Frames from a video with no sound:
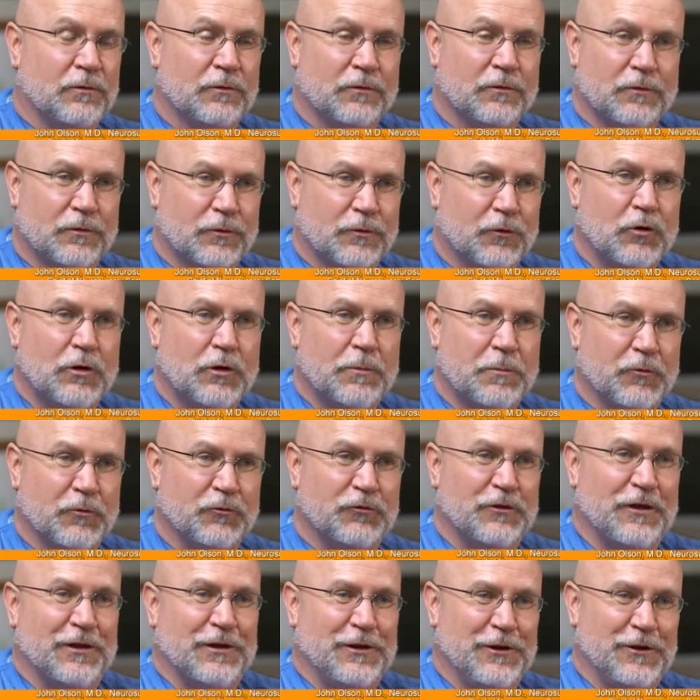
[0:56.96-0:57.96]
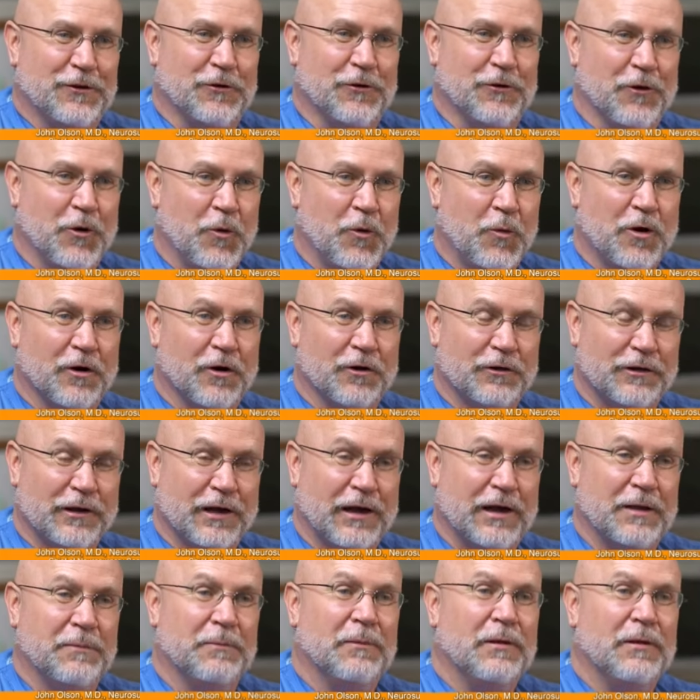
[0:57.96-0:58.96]
30% uh, of your OR
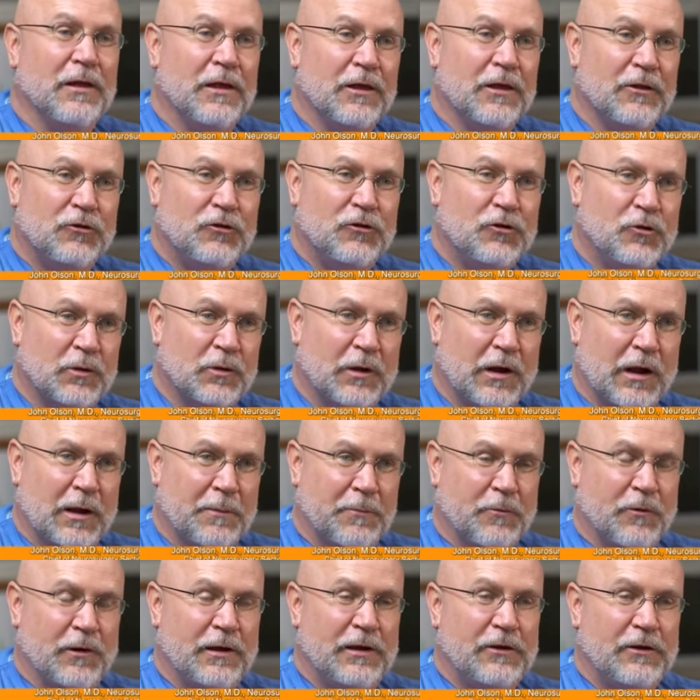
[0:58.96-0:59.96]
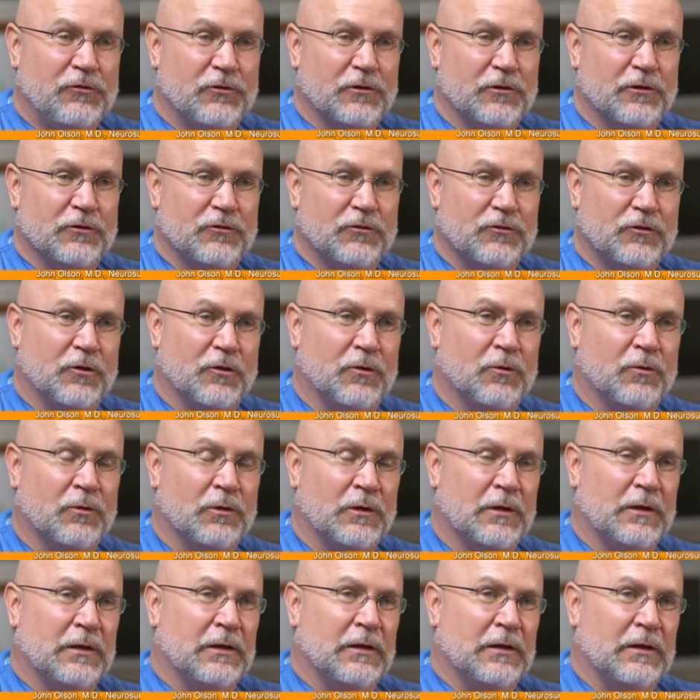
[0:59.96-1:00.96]
time to an operation. So
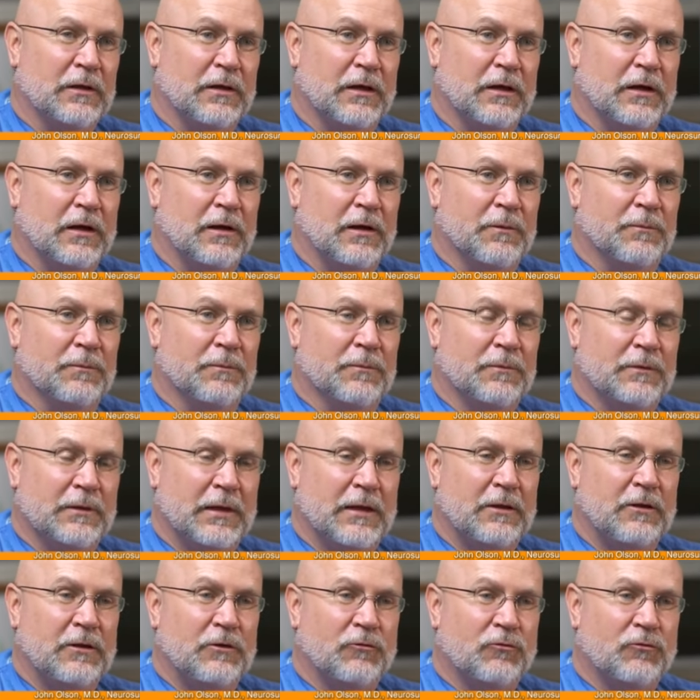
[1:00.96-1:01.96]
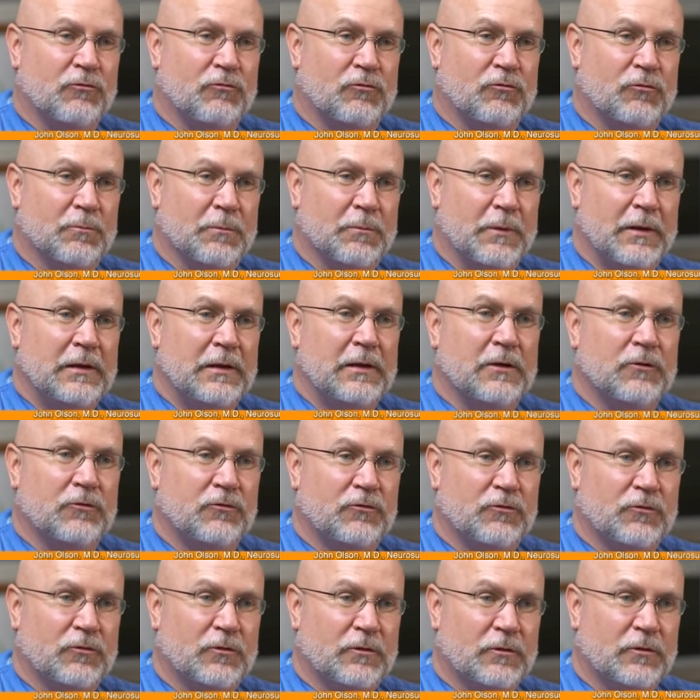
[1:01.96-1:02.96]
um, that is a
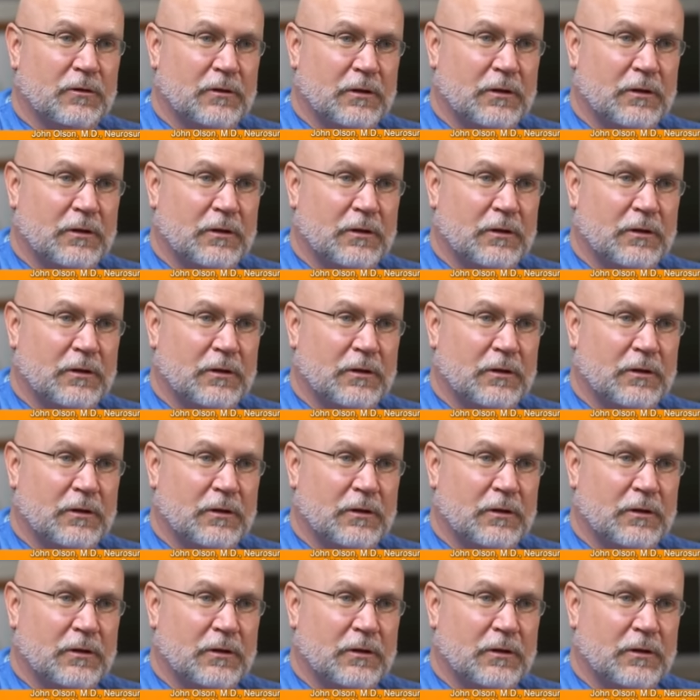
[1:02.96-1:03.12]
tremendous